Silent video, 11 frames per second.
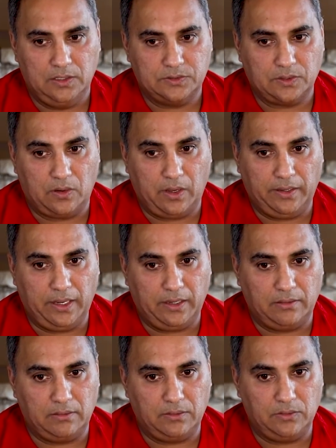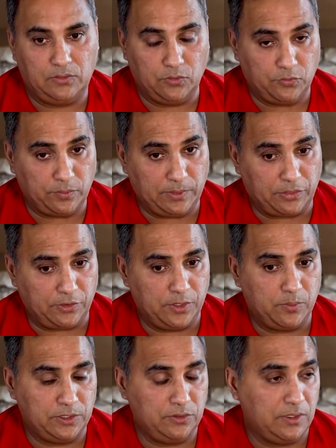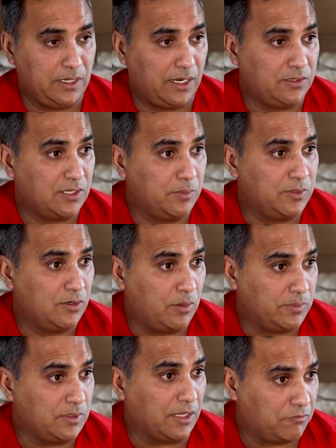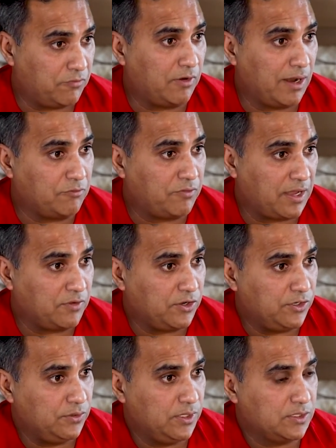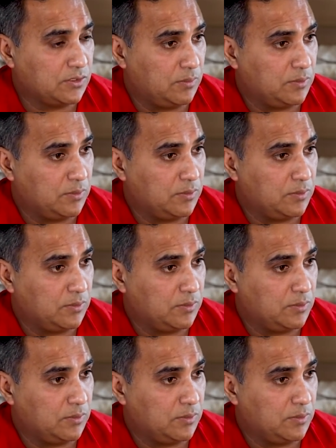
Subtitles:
So, and then you grew from the 31 unit. Now you tell me you're like around 500 units.